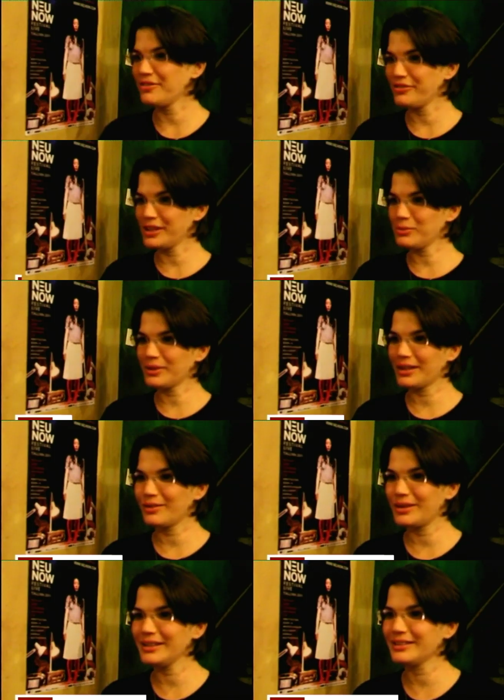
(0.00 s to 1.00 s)
film,
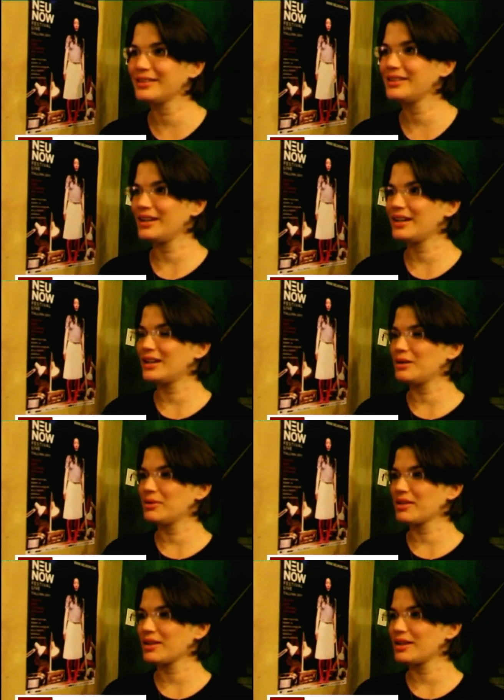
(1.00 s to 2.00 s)
Karet, um,
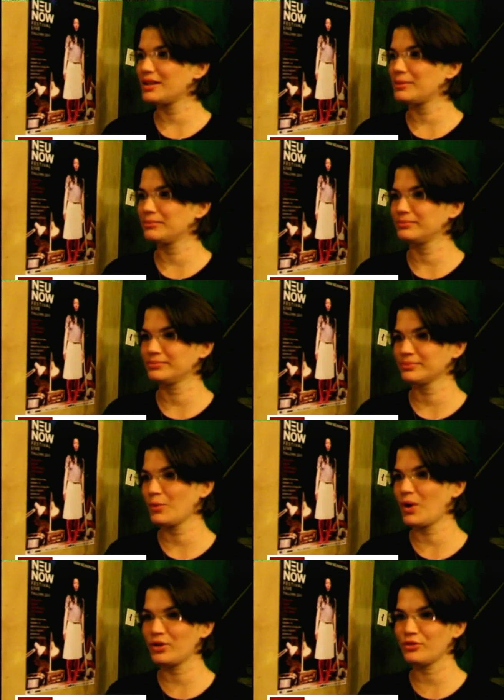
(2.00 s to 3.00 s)
is um,
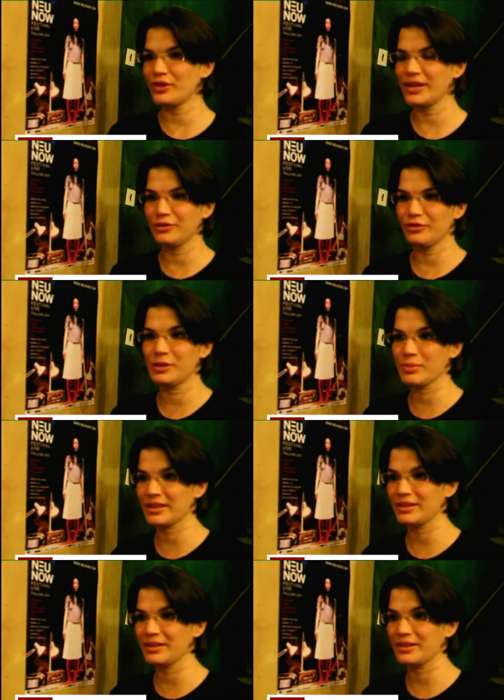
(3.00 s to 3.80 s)
one of eight films in the